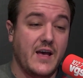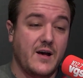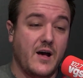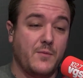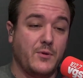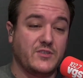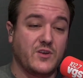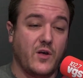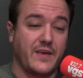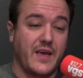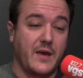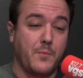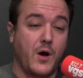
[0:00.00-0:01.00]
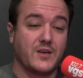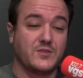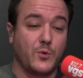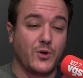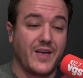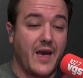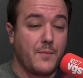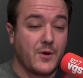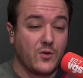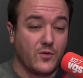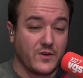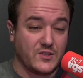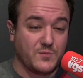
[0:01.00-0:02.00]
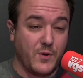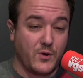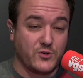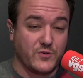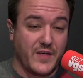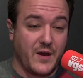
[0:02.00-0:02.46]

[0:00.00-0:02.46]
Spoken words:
Police calling a possible chemical exposure.